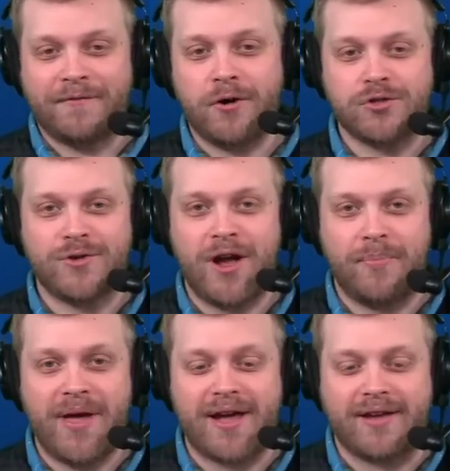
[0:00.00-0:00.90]
first round
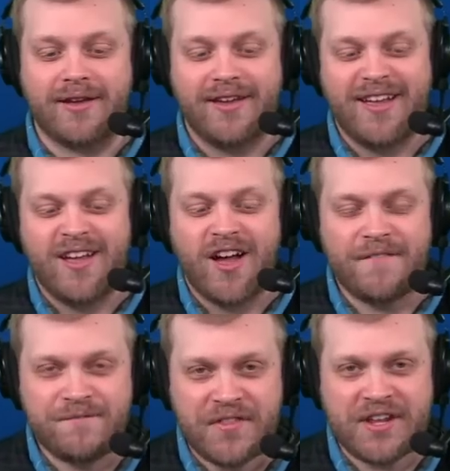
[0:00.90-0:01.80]
pick, a
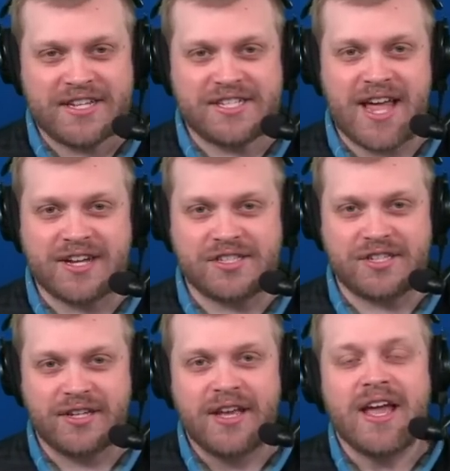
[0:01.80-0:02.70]
fifth and a sixth.